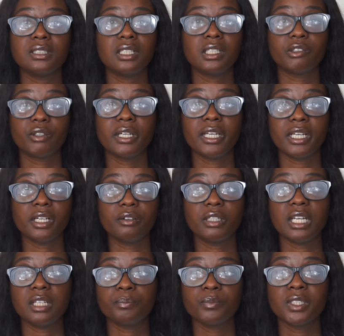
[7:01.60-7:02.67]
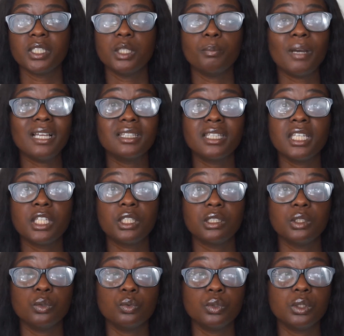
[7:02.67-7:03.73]
a gray area. You might think
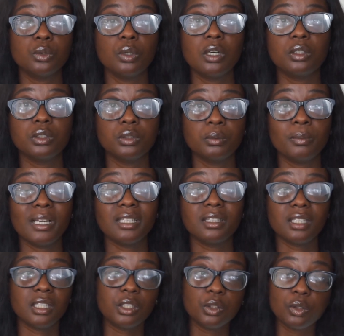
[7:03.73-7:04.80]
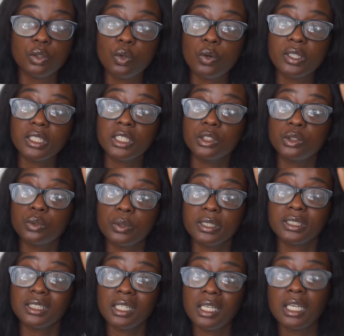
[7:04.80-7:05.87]
you might think you're going into
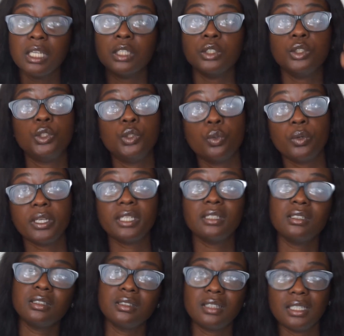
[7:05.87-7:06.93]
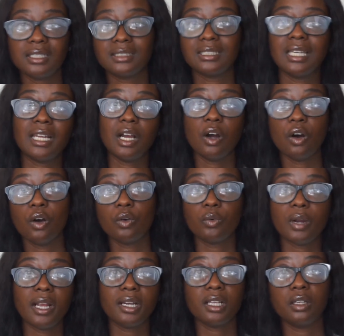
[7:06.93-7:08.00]
it doing things that are all
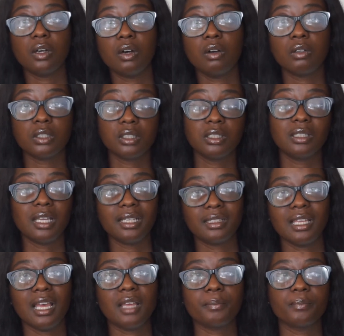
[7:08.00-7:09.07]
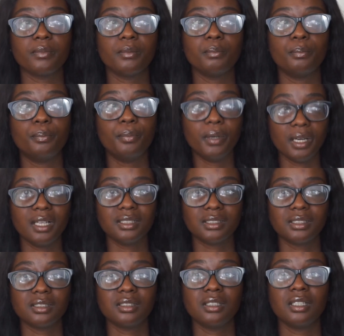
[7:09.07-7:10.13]
right and all good like that,
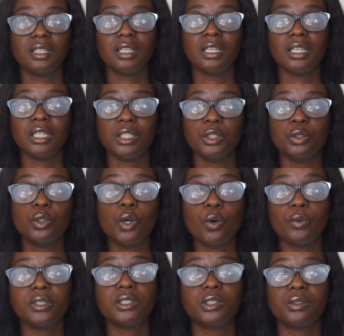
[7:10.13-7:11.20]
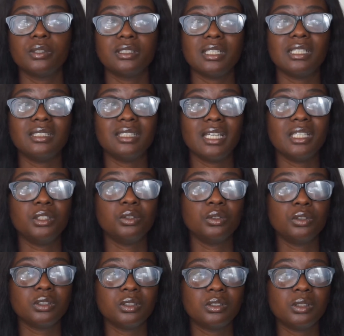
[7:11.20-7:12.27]
but you go into it and then
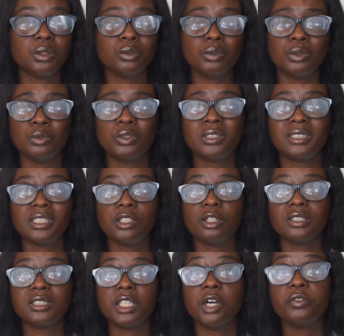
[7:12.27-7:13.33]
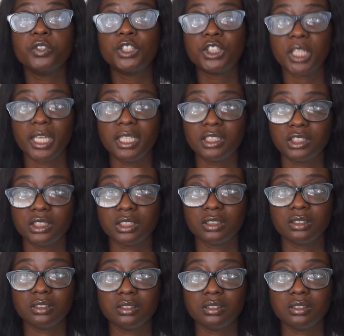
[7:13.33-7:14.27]
you see yourself changing.